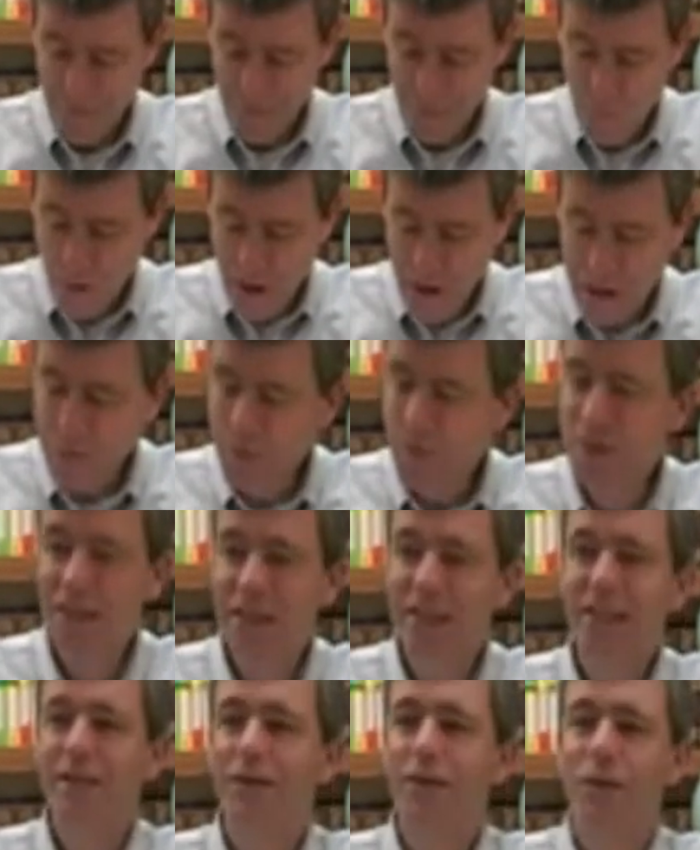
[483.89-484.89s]
why would
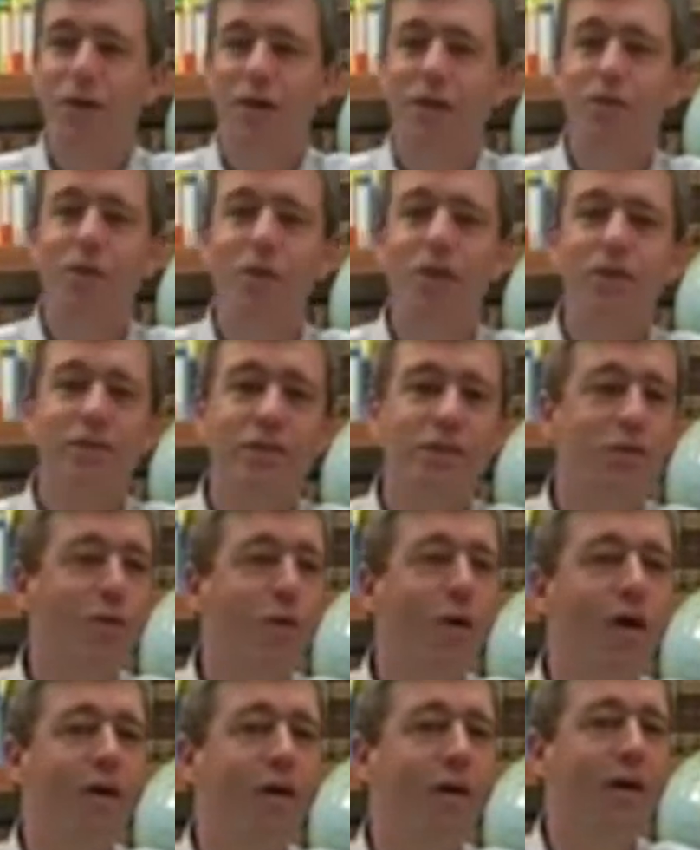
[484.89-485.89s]
anyone want to
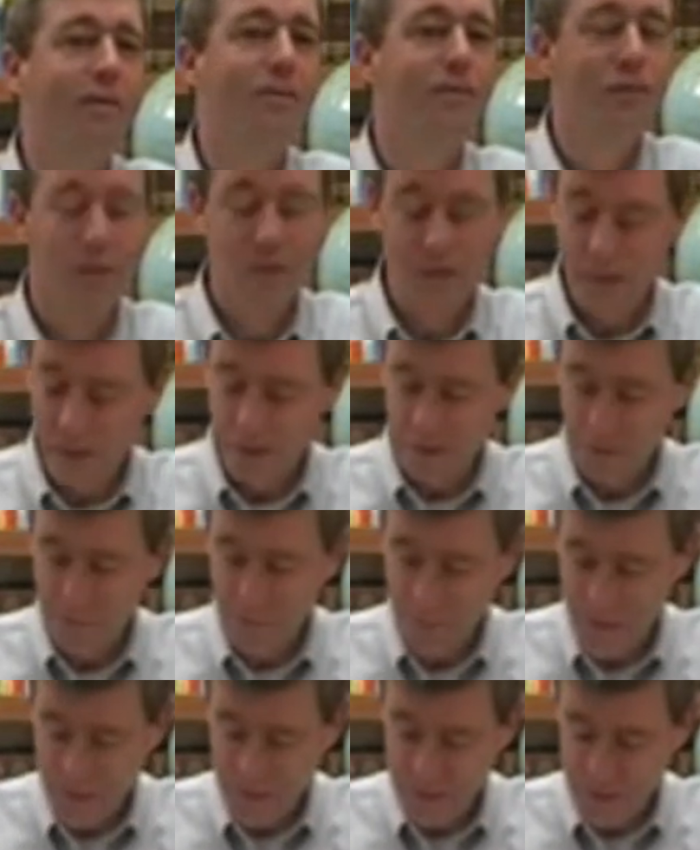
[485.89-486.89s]
walk up to another
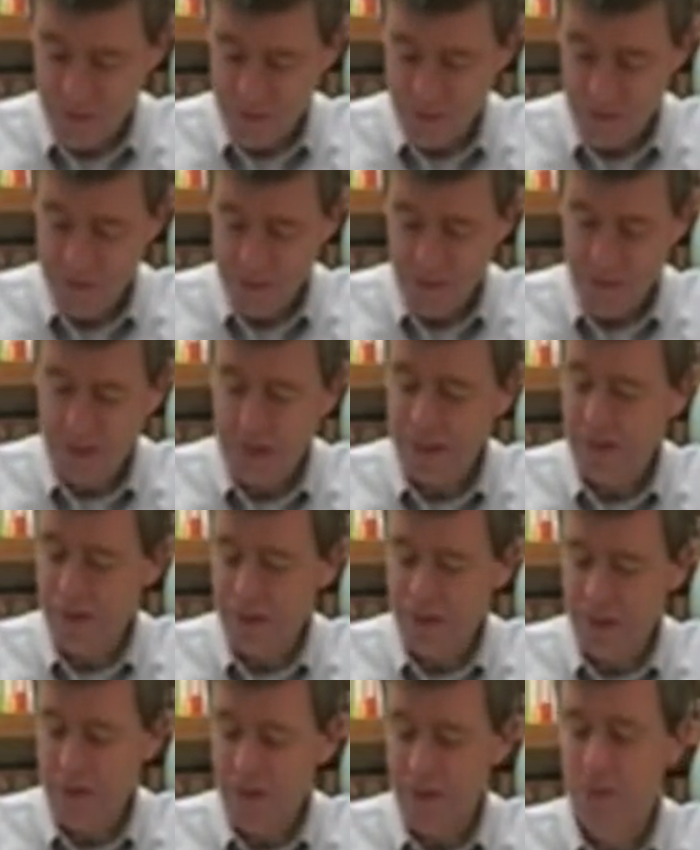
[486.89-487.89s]
person and say,
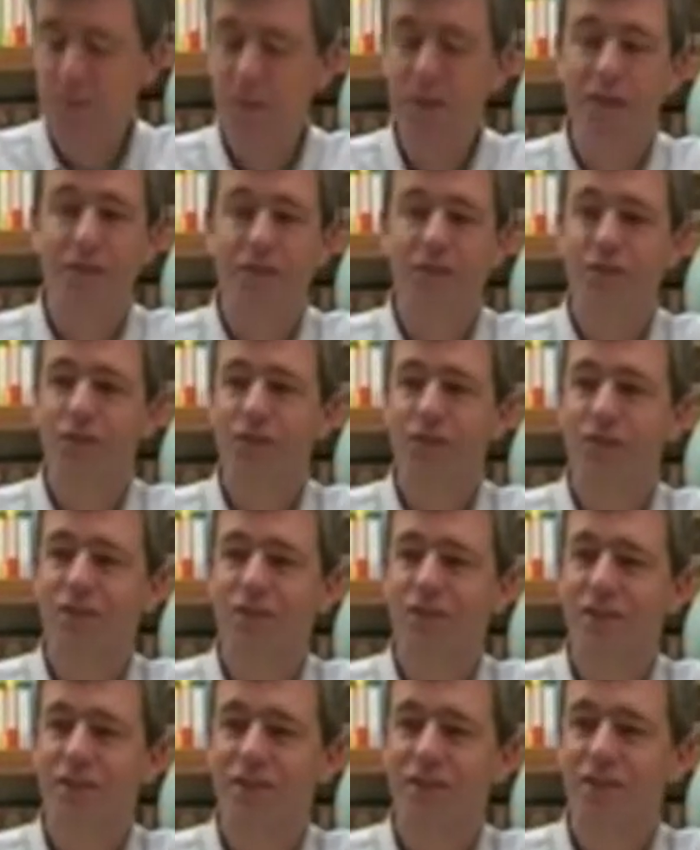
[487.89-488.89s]
you're helpless,
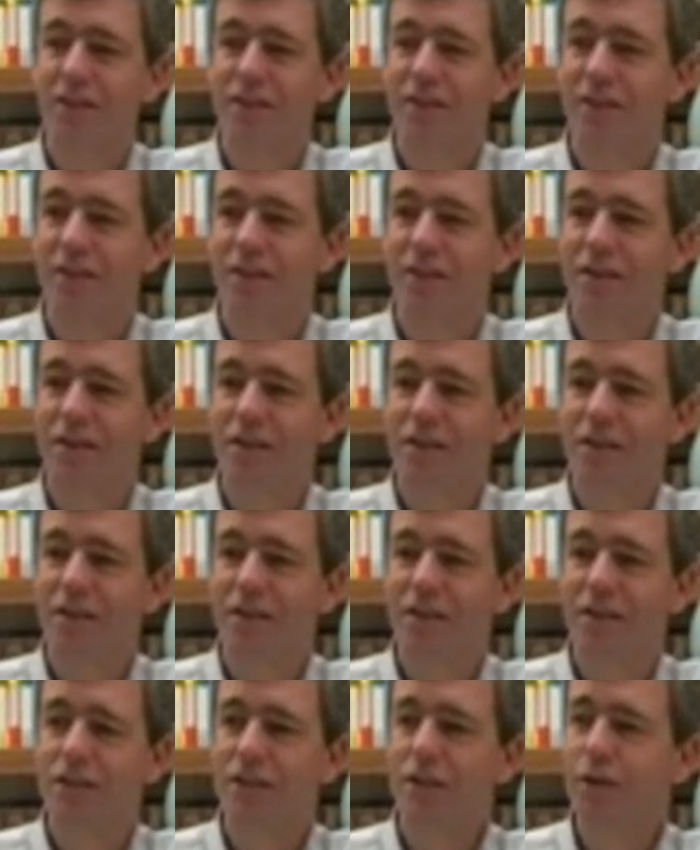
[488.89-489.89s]

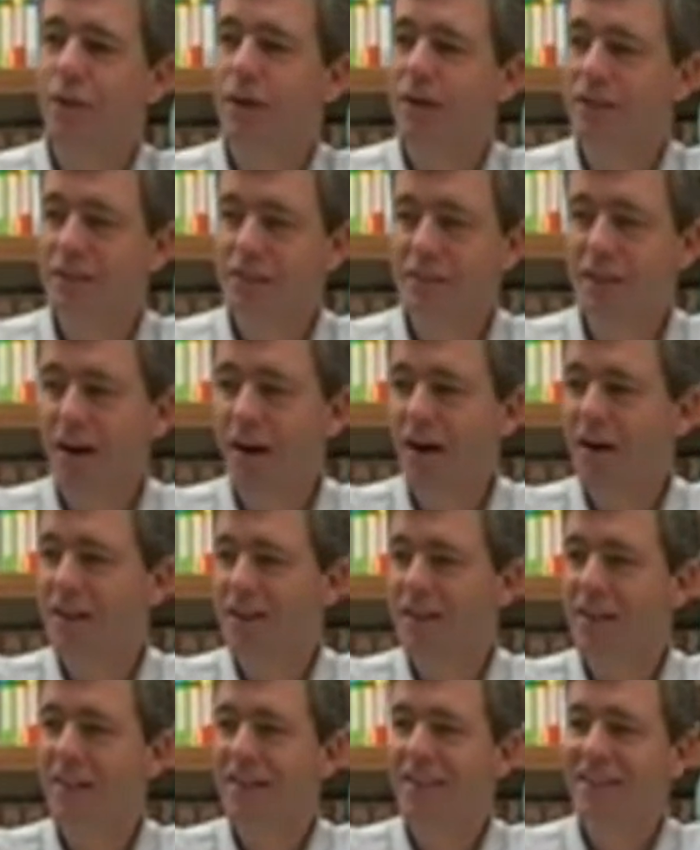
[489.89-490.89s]
you're
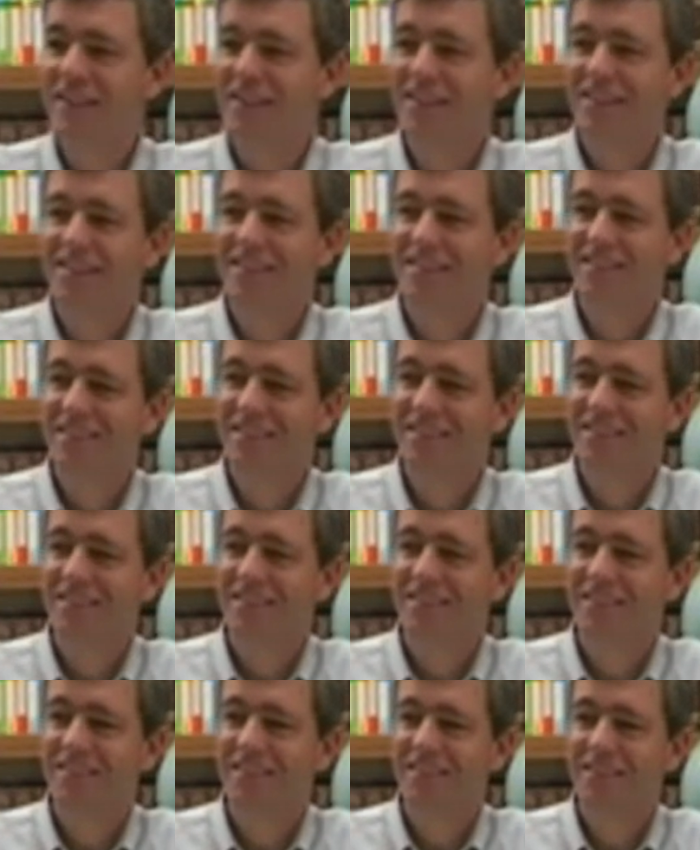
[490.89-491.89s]
ungodly,
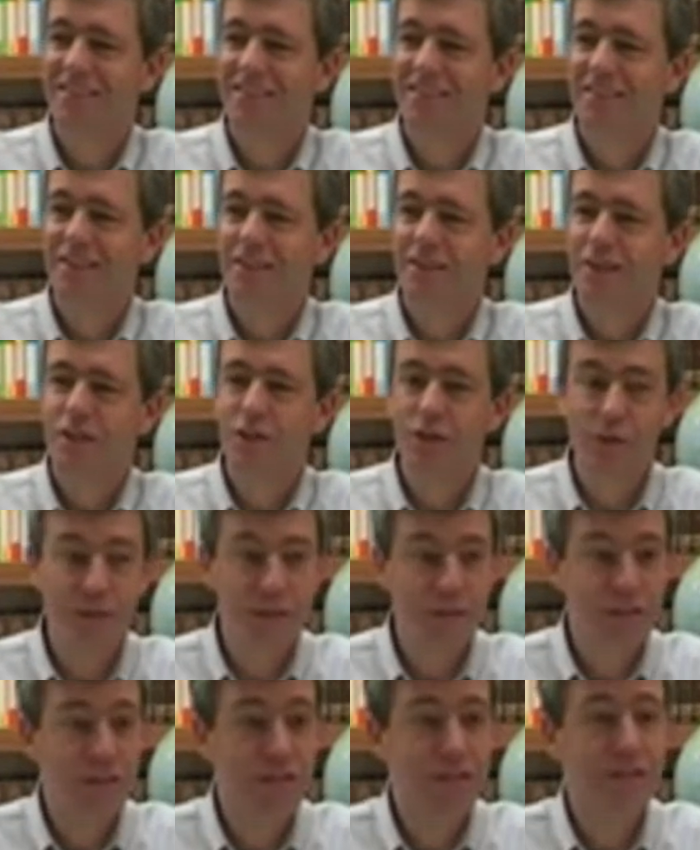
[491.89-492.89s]

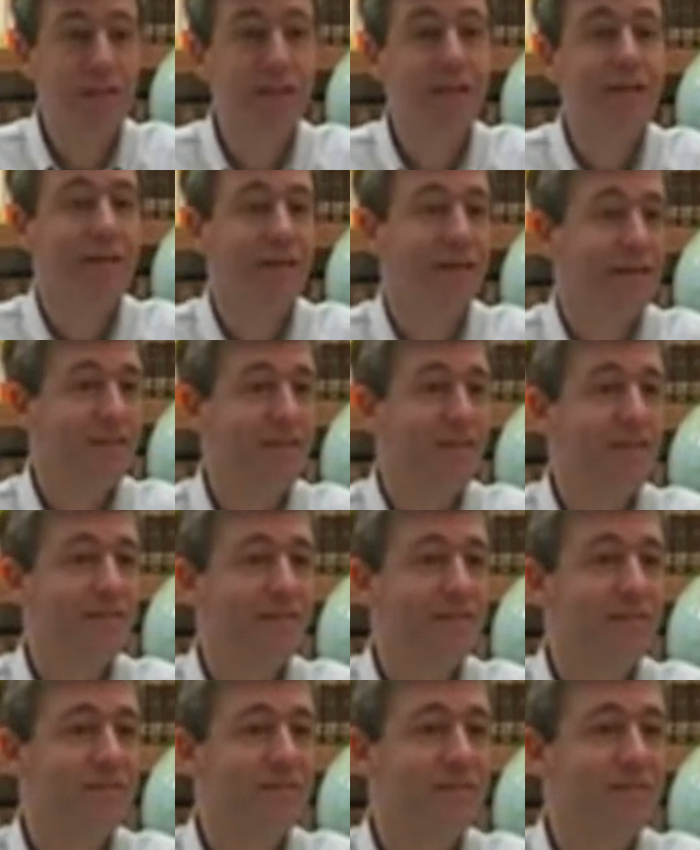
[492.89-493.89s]
you're a sinner,
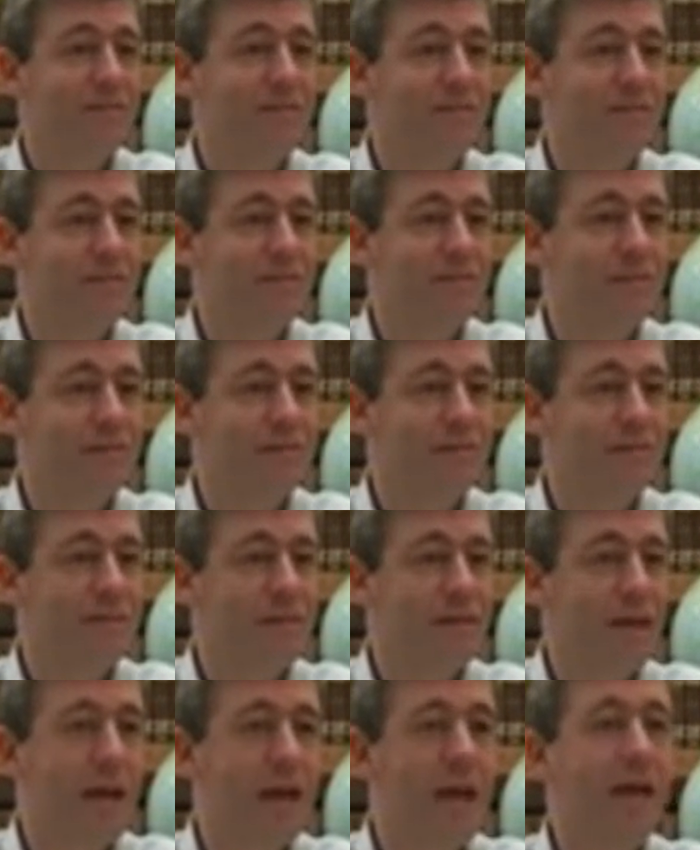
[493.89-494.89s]

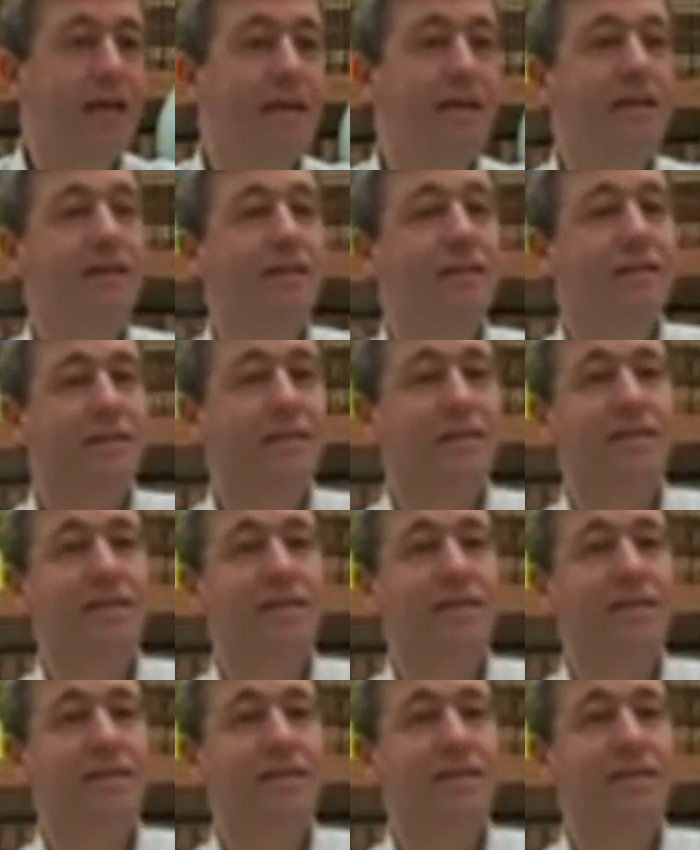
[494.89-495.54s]
and